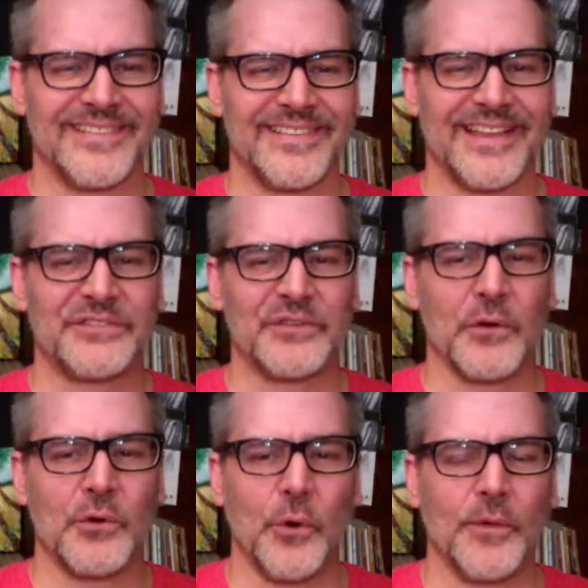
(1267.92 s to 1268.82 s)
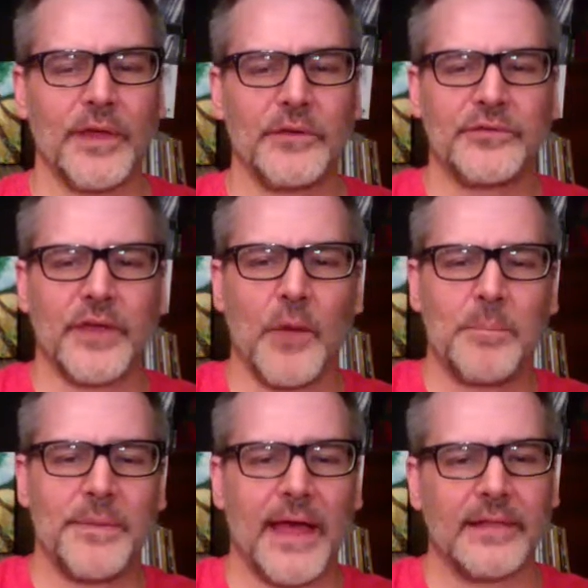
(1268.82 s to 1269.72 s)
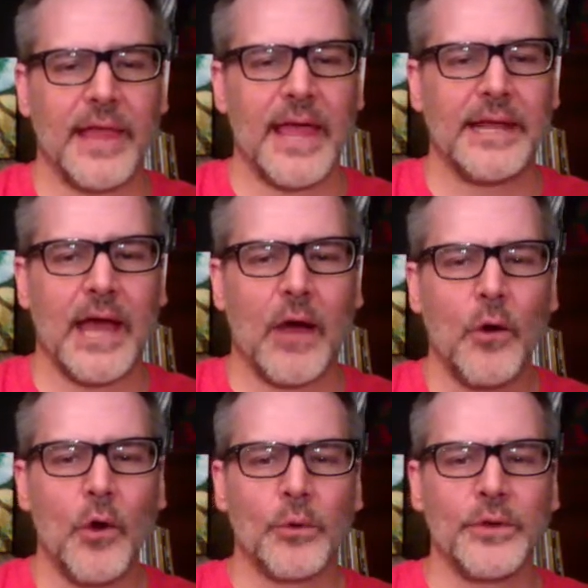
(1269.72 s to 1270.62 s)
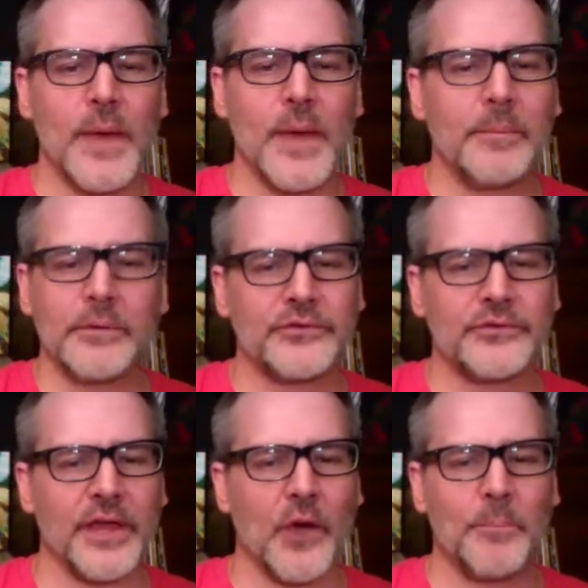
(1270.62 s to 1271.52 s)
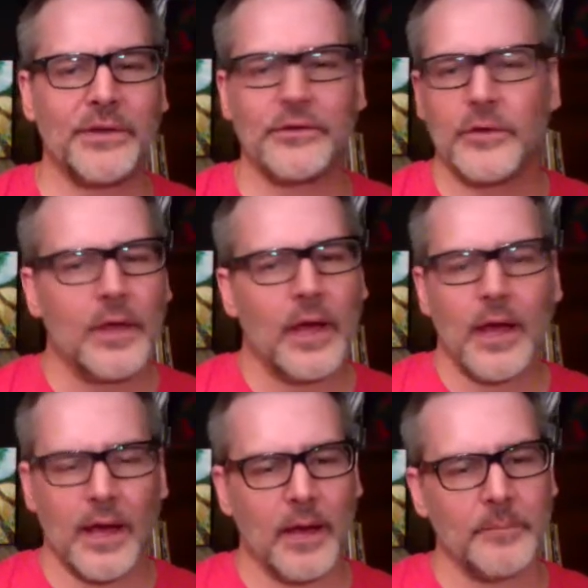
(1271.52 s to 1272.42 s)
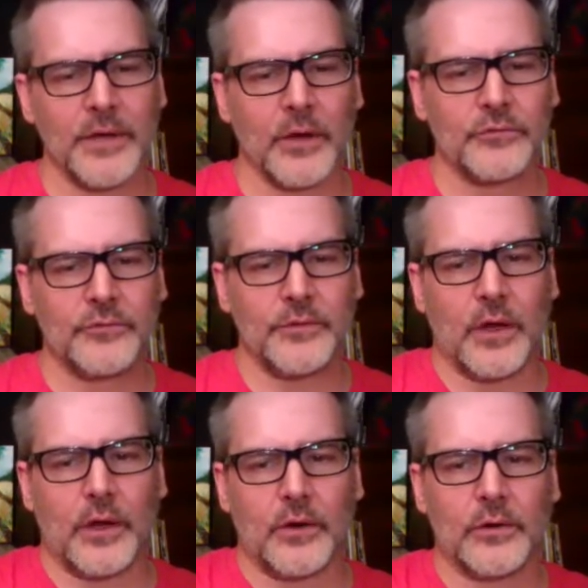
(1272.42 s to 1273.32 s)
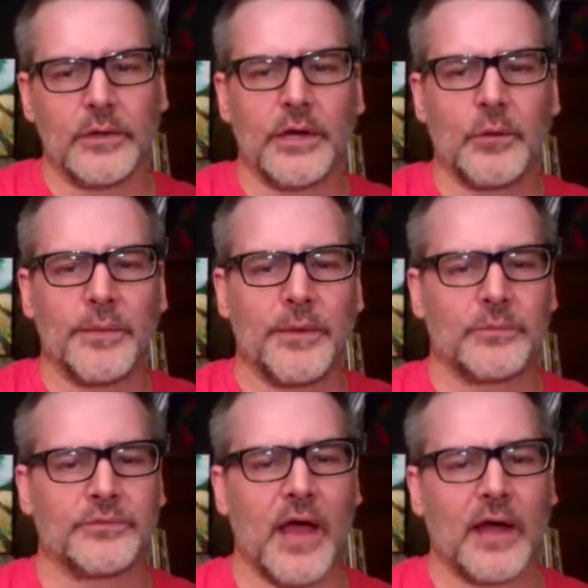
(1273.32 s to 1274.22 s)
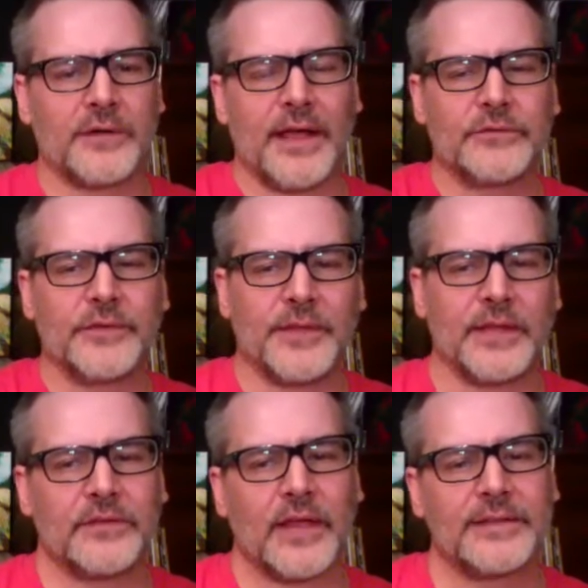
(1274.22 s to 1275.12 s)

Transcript: That's so cool that you stay open that late. Now, were you able to stay open? Um, you know, uh, earlier when there was lockdowns and things like